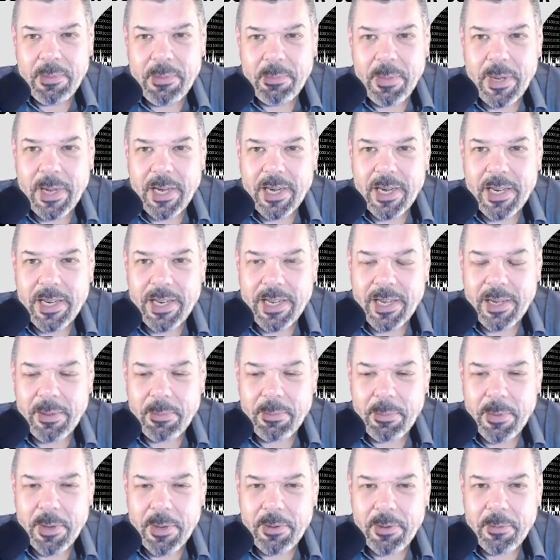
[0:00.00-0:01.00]
But
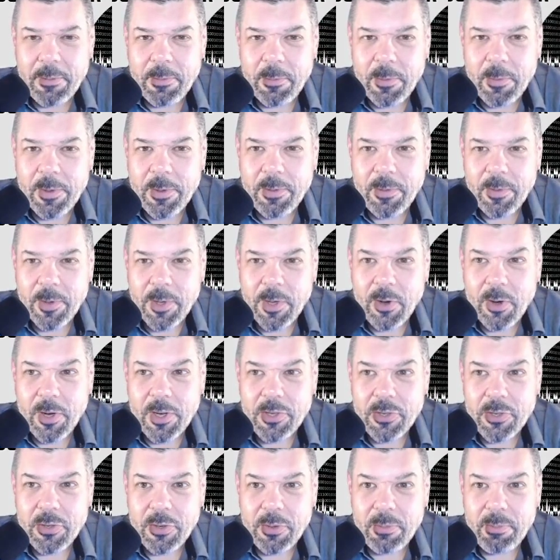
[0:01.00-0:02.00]
with
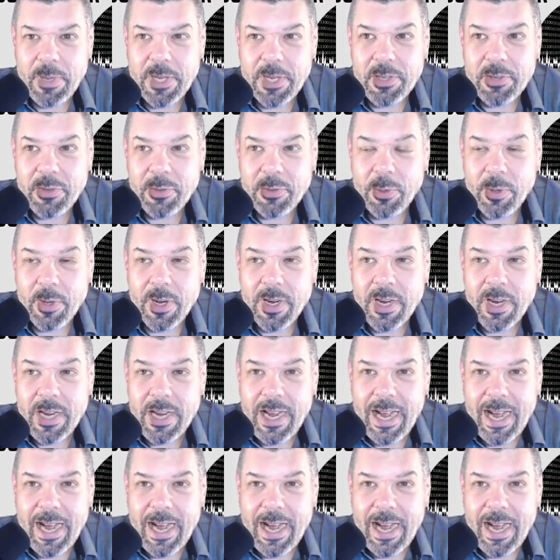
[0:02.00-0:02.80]
regard to a mentor,